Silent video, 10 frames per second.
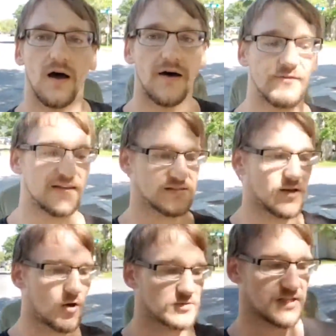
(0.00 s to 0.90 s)
of this
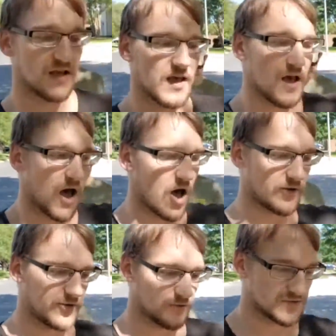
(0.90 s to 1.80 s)
goes. I'll
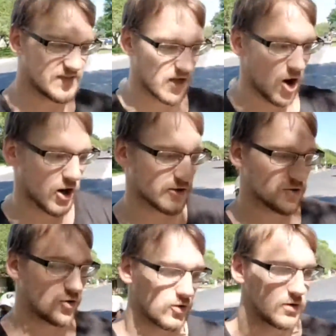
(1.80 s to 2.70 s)
use the
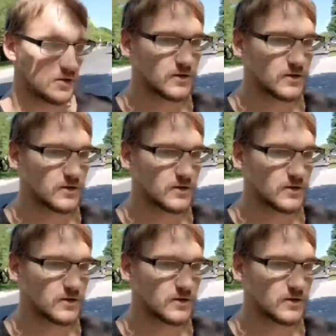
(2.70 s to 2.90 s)
article.